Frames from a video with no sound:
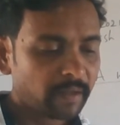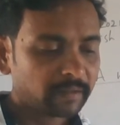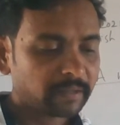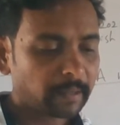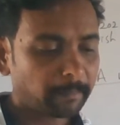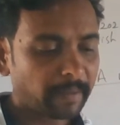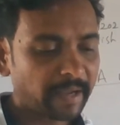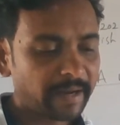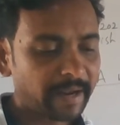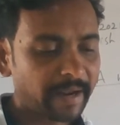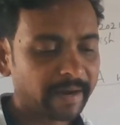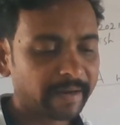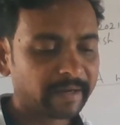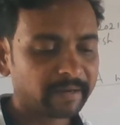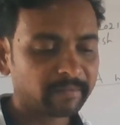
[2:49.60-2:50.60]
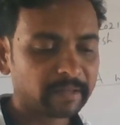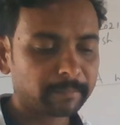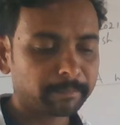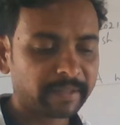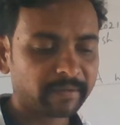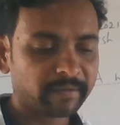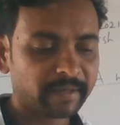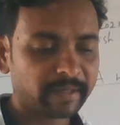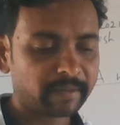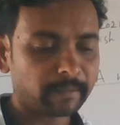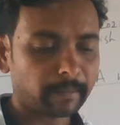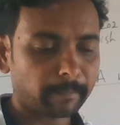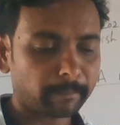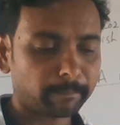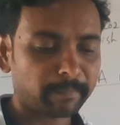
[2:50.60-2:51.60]
The man had never believed
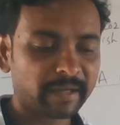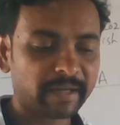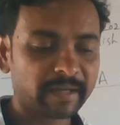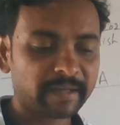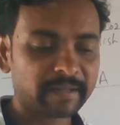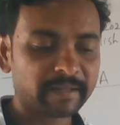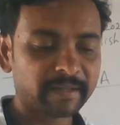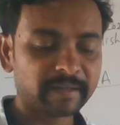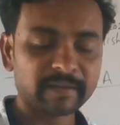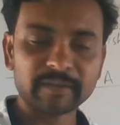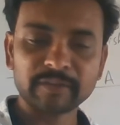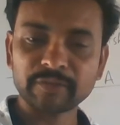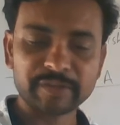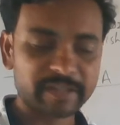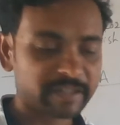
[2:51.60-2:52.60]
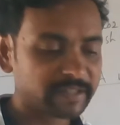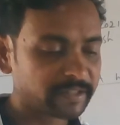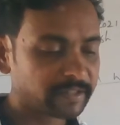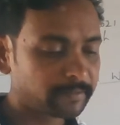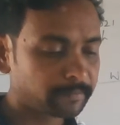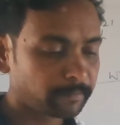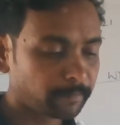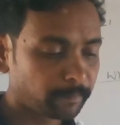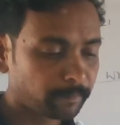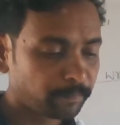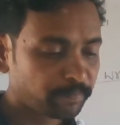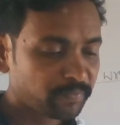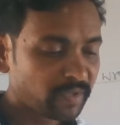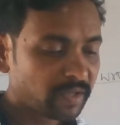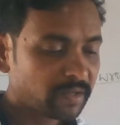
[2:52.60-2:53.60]
in merely utility.
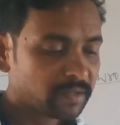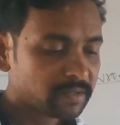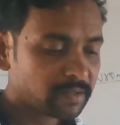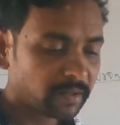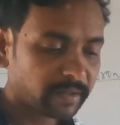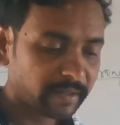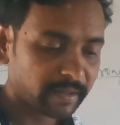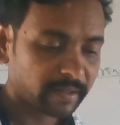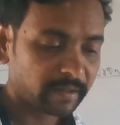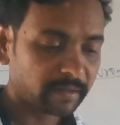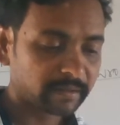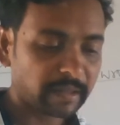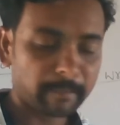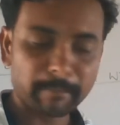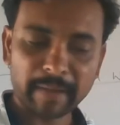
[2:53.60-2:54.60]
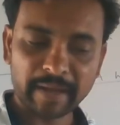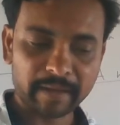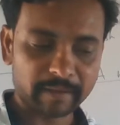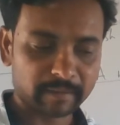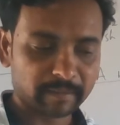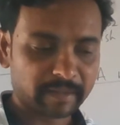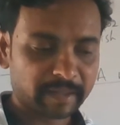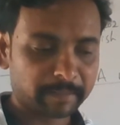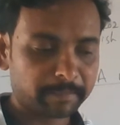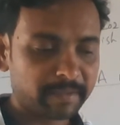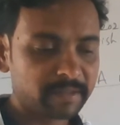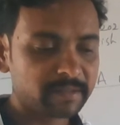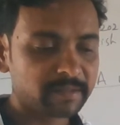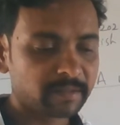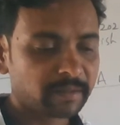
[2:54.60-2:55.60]
So here the man, it
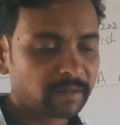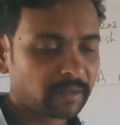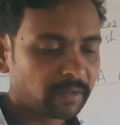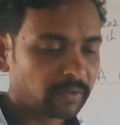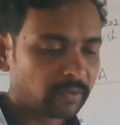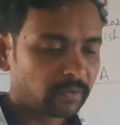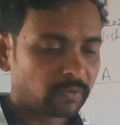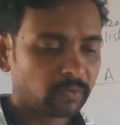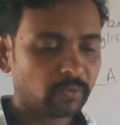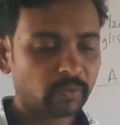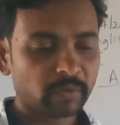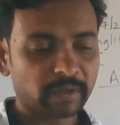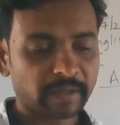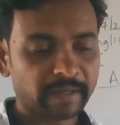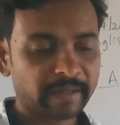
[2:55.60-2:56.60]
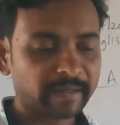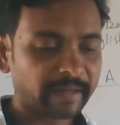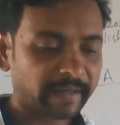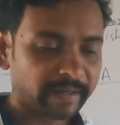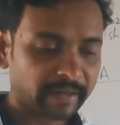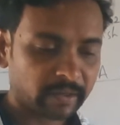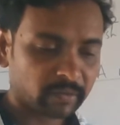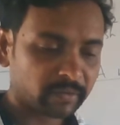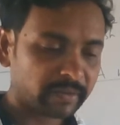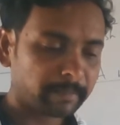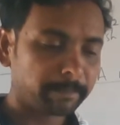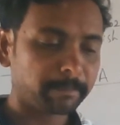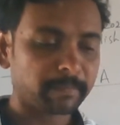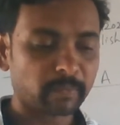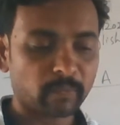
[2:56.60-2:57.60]
means who enter into
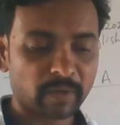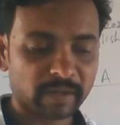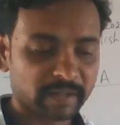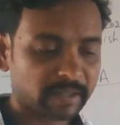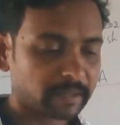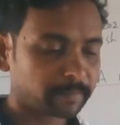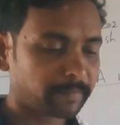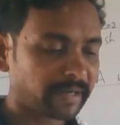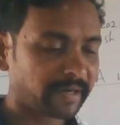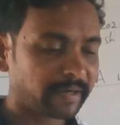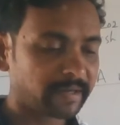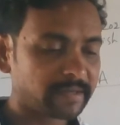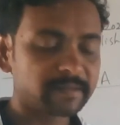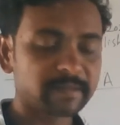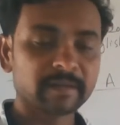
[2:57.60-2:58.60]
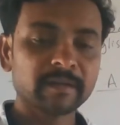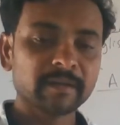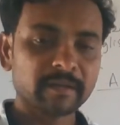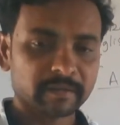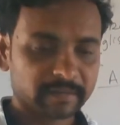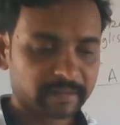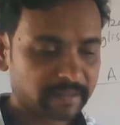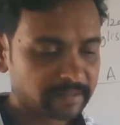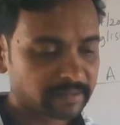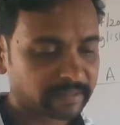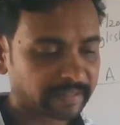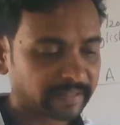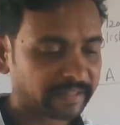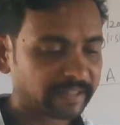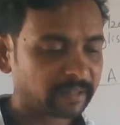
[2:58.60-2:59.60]
the worker paradise, just
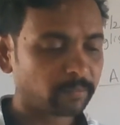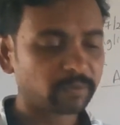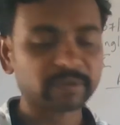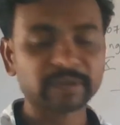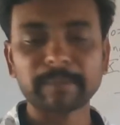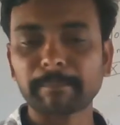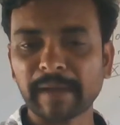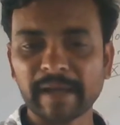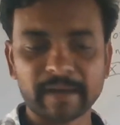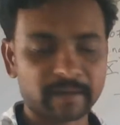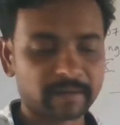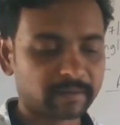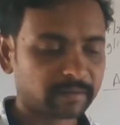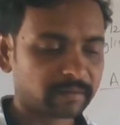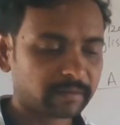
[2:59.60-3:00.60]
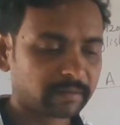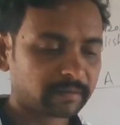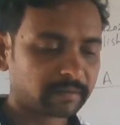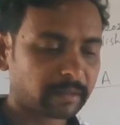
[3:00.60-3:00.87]
telling about the man.